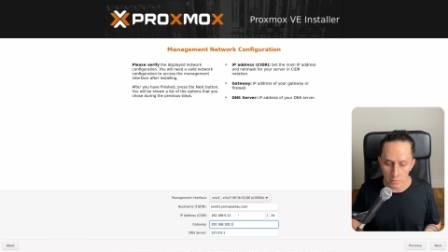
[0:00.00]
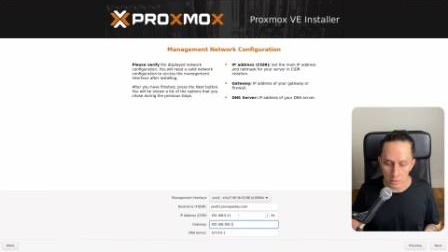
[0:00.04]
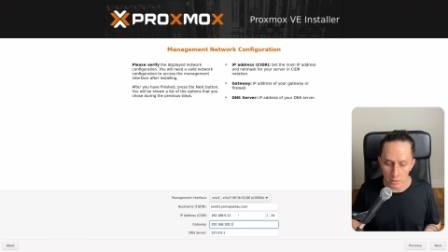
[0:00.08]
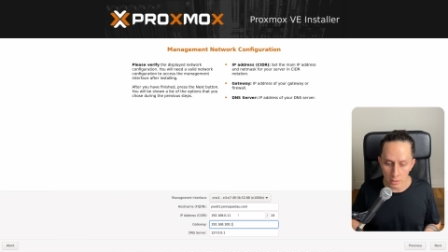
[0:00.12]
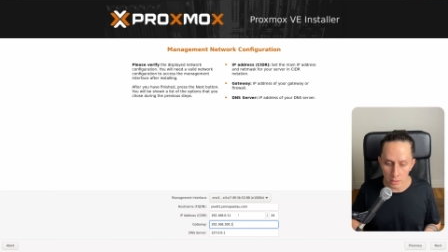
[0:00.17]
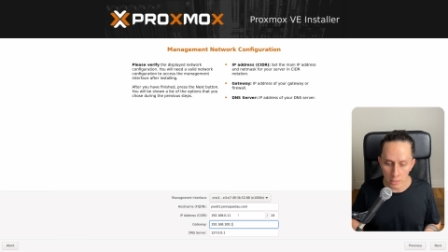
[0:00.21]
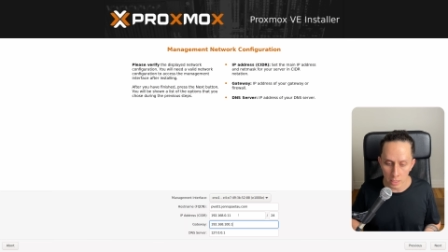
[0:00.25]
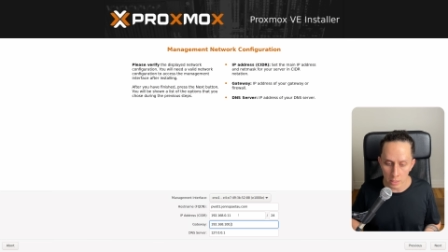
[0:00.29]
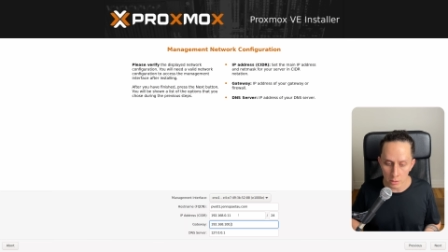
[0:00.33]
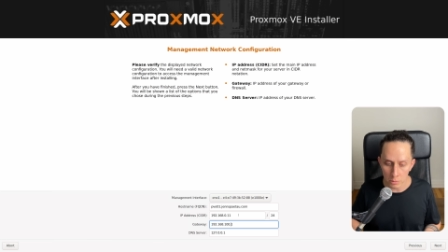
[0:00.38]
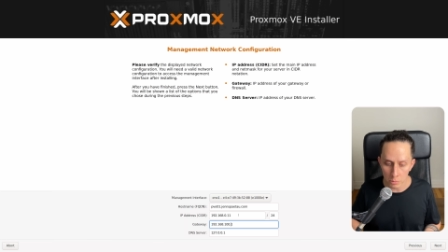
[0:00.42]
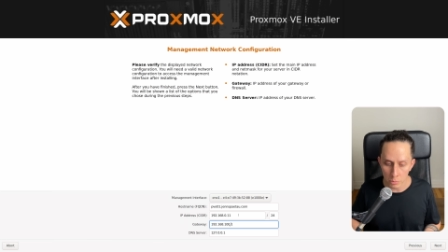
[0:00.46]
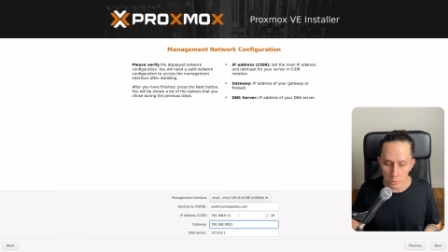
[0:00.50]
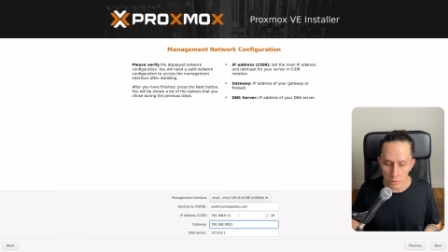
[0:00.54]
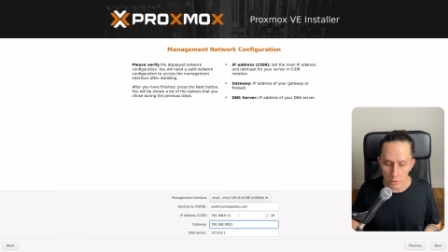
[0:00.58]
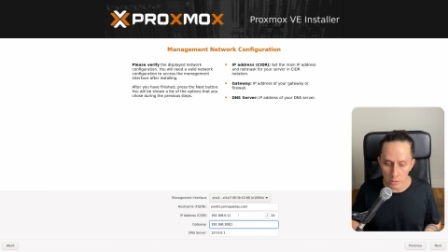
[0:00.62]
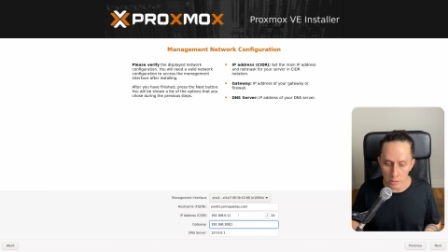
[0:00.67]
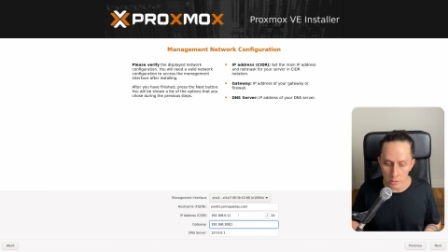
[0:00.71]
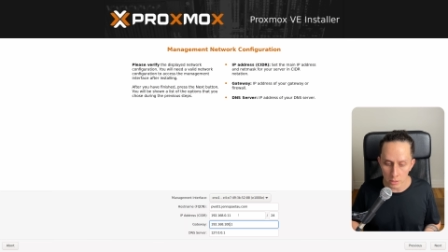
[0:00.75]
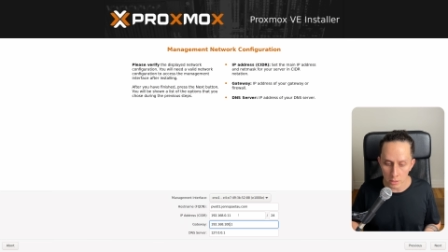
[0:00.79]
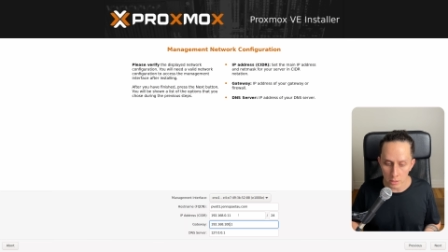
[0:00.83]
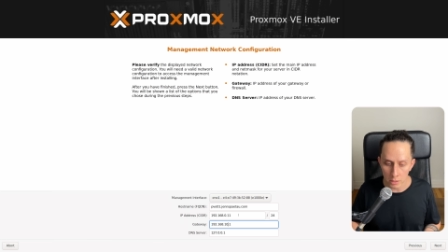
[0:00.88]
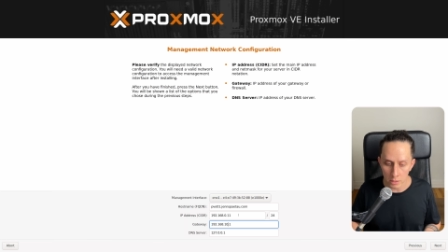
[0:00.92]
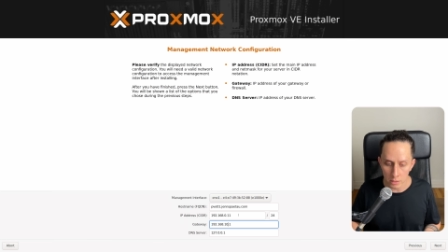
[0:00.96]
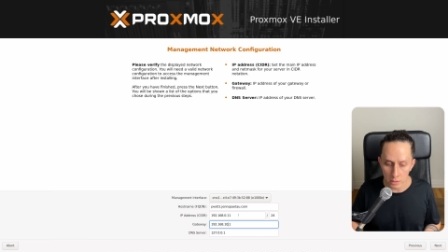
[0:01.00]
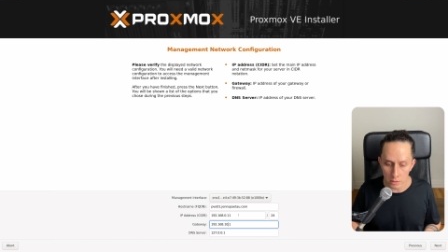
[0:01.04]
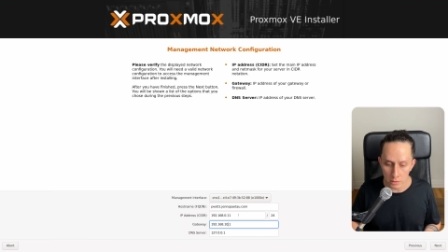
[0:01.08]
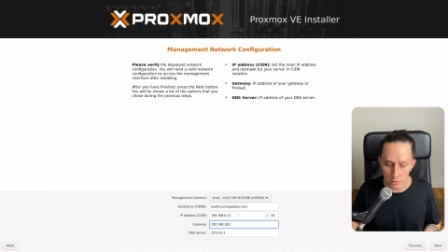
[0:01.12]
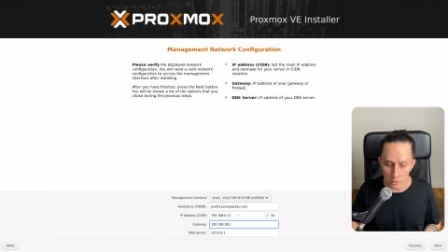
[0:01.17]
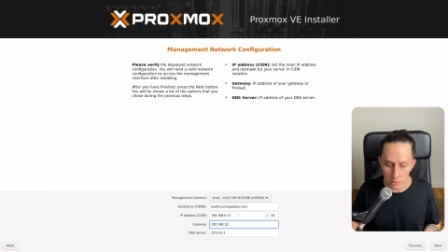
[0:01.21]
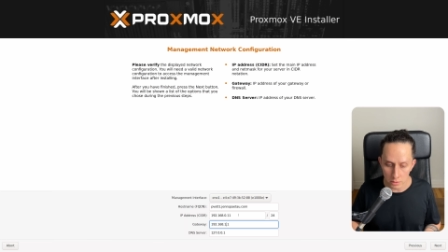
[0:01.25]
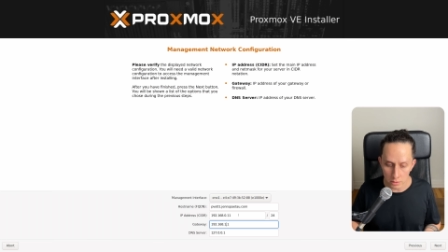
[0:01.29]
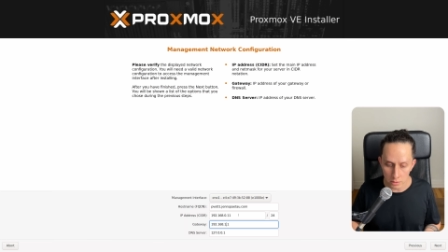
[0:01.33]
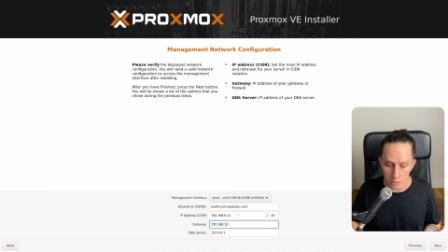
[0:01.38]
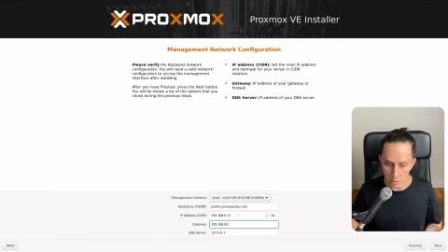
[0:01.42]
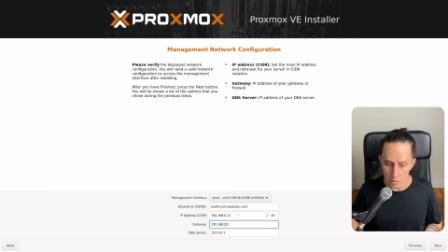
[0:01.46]
the gateway
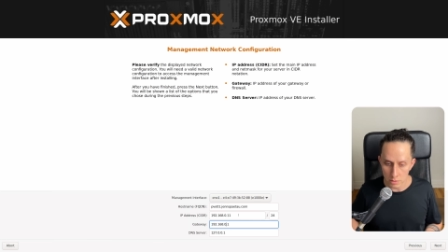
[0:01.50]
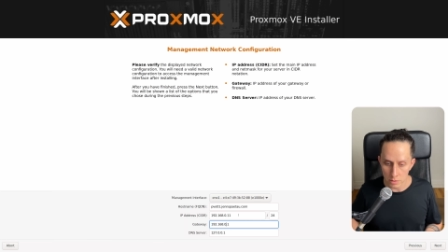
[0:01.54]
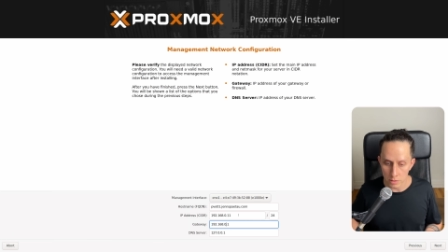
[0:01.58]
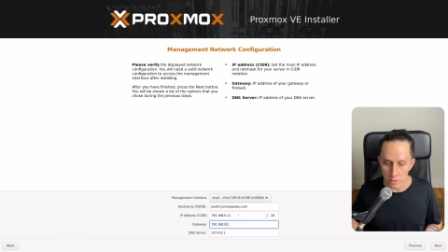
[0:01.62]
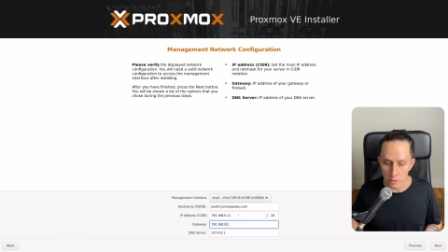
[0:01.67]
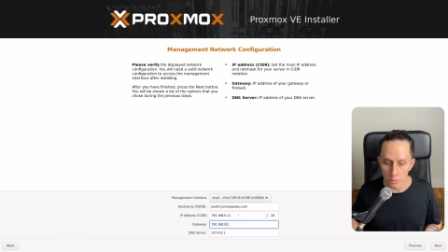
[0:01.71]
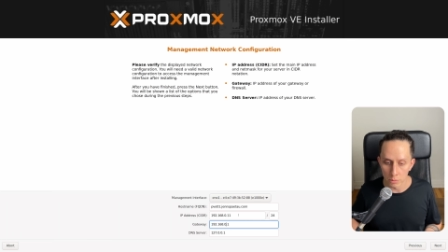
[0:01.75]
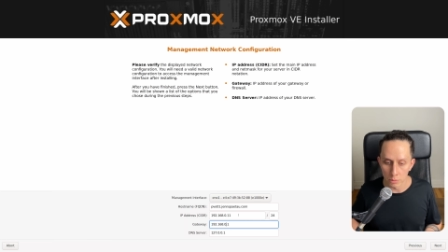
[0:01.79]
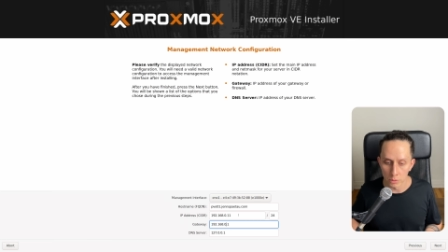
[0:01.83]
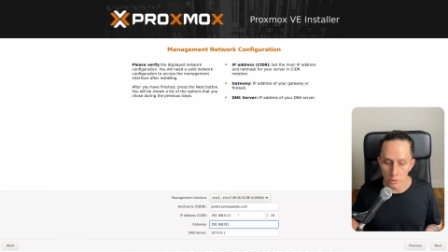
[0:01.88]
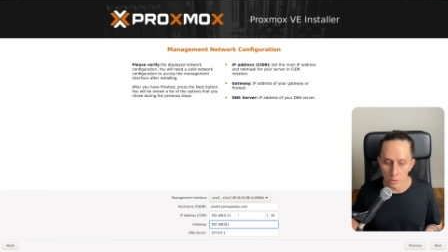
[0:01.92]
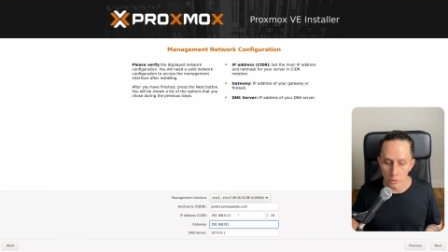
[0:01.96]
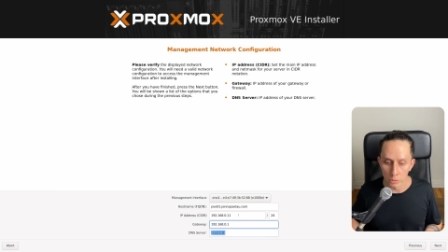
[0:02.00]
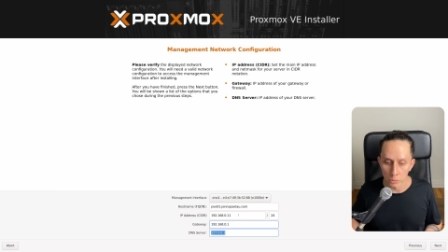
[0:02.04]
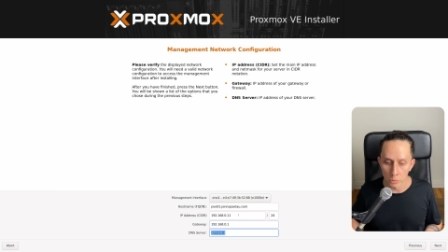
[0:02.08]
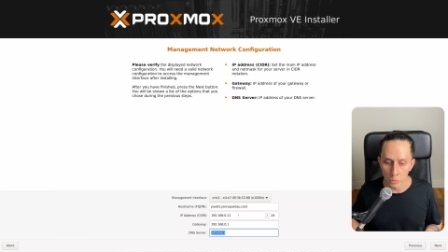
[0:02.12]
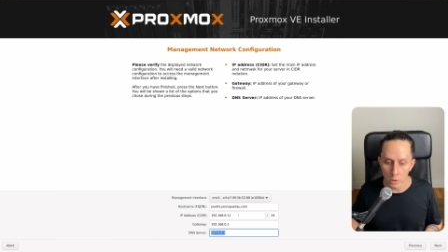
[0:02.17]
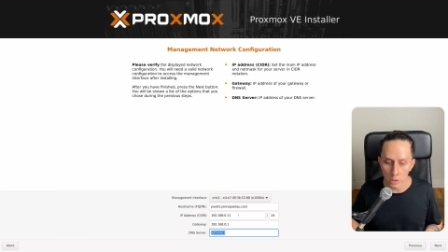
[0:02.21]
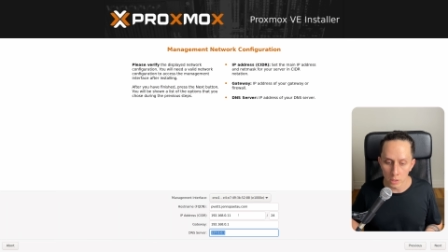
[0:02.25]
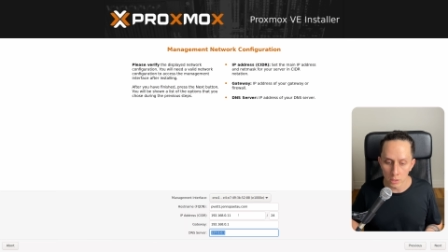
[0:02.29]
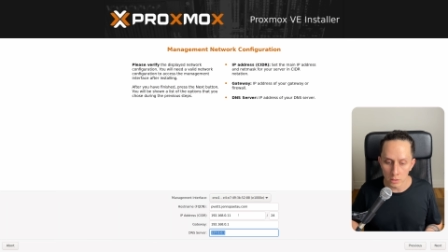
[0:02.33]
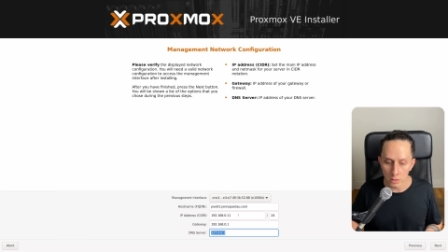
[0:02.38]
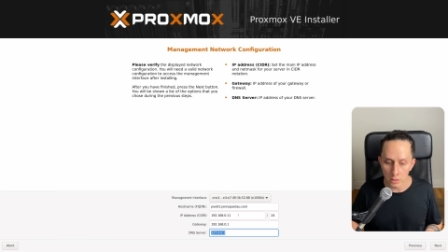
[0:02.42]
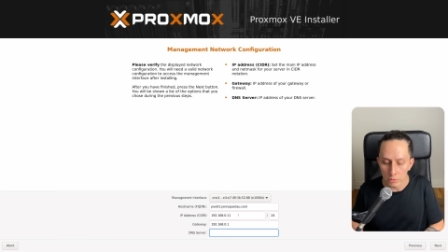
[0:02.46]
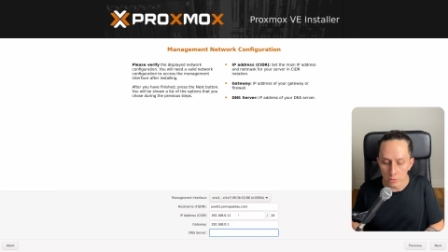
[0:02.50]
is 0.1.